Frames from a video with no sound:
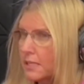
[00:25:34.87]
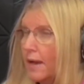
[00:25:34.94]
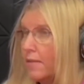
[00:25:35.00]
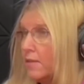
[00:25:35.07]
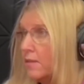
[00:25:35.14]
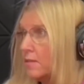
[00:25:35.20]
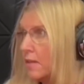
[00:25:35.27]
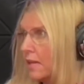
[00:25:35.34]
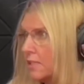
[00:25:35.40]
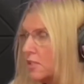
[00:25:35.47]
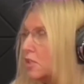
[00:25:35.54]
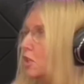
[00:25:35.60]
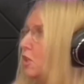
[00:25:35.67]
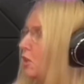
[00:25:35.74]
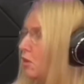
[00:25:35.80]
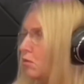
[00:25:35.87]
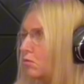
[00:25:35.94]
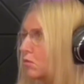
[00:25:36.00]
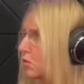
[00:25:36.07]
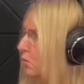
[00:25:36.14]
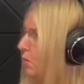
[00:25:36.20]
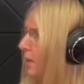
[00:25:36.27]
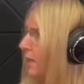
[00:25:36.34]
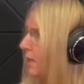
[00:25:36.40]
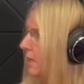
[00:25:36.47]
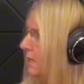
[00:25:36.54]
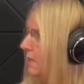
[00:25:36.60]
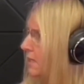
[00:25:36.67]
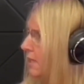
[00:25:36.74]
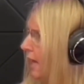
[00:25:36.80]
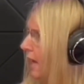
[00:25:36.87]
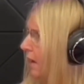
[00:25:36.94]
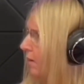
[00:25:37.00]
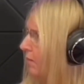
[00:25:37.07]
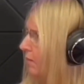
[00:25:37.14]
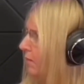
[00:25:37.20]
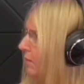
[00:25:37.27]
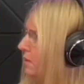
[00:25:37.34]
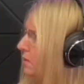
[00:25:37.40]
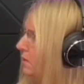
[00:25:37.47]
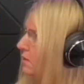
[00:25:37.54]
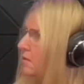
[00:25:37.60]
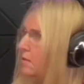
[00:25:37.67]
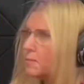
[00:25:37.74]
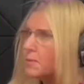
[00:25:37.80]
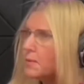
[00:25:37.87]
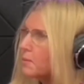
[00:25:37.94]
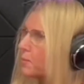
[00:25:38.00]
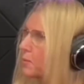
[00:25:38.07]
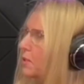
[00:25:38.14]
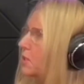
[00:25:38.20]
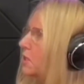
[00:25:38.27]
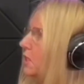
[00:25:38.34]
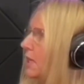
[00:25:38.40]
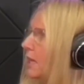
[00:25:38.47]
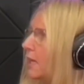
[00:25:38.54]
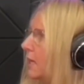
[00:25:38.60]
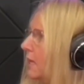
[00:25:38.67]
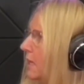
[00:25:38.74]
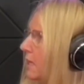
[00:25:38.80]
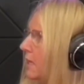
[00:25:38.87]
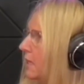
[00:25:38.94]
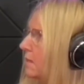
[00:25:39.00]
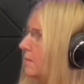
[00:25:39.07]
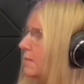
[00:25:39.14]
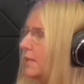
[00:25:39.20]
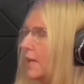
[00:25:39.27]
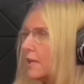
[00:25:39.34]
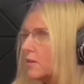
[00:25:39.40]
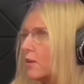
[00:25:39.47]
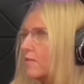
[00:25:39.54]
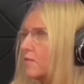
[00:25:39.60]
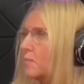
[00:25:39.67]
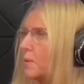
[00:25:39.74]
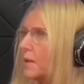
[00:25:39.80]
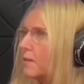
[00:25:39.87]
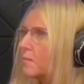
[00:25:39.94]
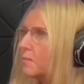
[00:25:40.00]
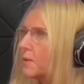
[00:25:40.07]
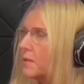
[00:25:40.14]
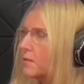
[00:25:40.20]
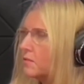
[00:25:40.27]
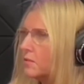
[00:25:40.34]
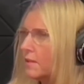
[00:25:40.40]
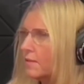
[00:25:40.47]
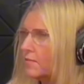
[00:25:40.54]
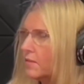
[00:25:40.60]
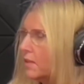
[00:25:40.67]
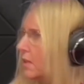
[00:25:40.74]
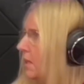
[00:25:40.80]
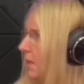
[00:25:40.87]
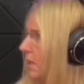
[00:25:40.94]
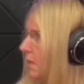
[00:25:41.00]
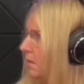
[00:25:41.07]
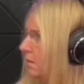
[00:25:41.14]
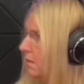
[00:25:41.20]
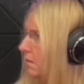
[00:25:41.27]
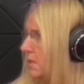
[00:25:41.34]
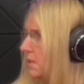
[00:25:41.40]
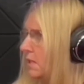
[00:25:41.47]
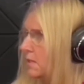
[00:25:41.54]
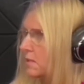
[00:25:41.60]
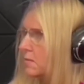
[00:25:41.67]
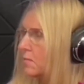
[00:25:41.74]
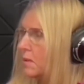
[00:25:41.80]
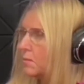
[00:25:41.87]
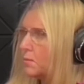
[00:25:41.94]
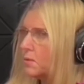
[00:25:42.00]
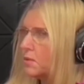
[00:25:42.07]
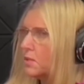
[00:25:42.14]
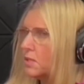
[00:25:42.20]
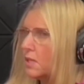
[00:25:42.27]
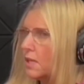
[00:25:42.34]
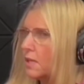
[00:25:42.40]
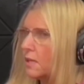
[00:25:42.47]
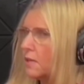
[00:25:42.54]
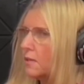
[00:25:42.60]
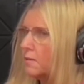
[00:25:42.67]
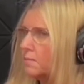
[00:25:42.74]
I think that's a huge win in itself, just to be appreciated. Yeah, you have to pay the bills and you have to eat. It's nice to be appreciated.